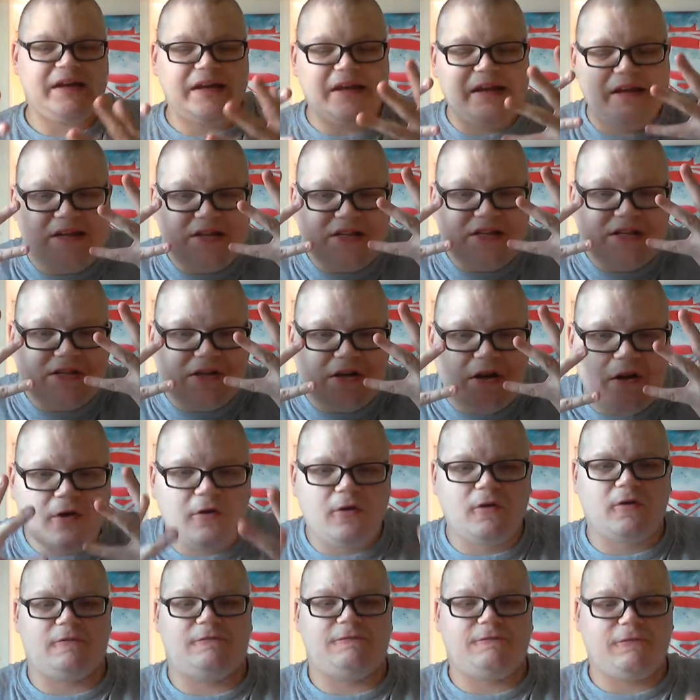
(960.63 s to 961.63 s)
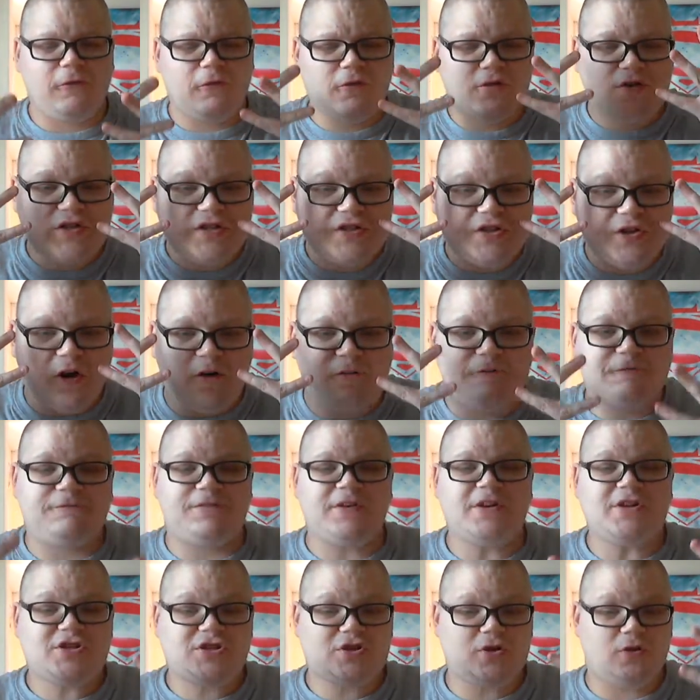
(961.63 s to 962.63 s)
in his first
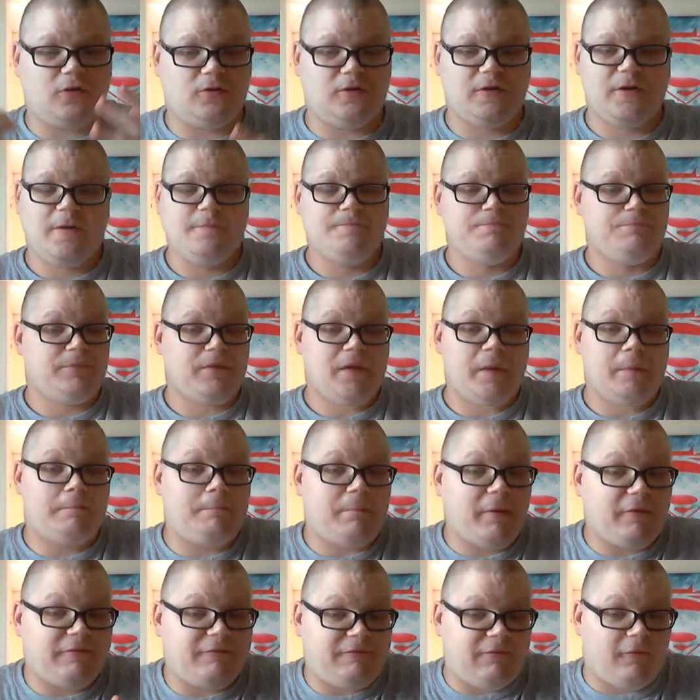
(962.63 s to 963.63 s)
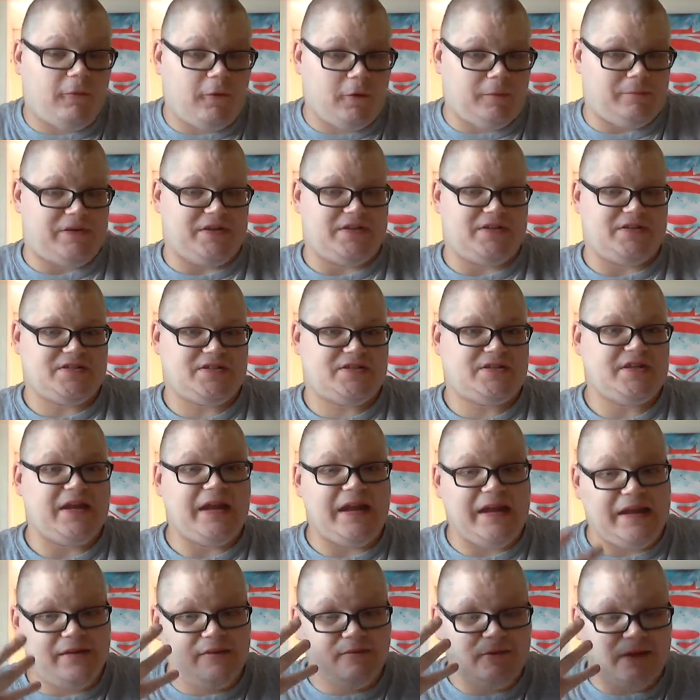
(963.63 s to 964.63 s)
official performance
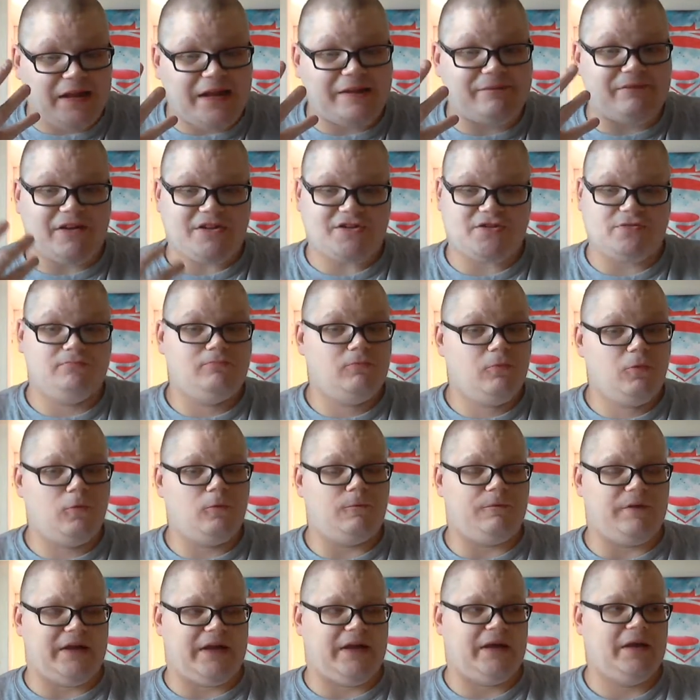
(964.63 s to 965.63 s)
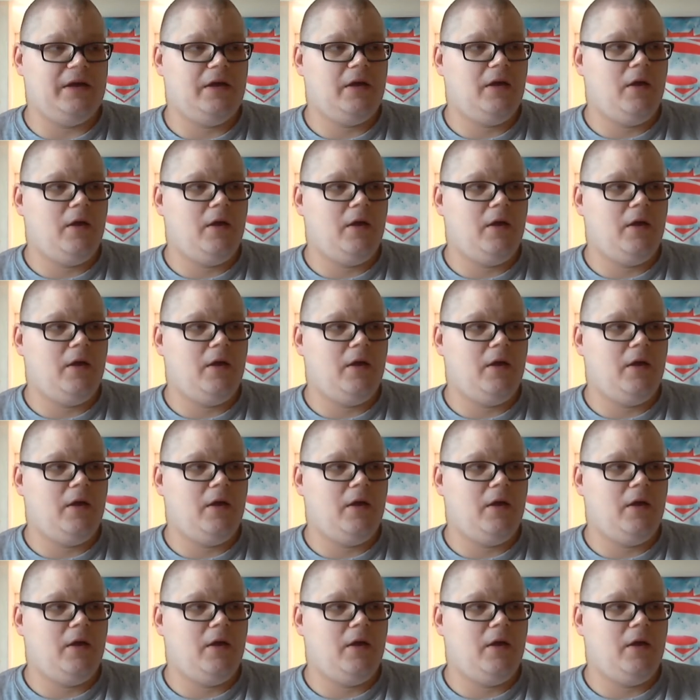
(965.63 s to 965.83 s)
in live action movie.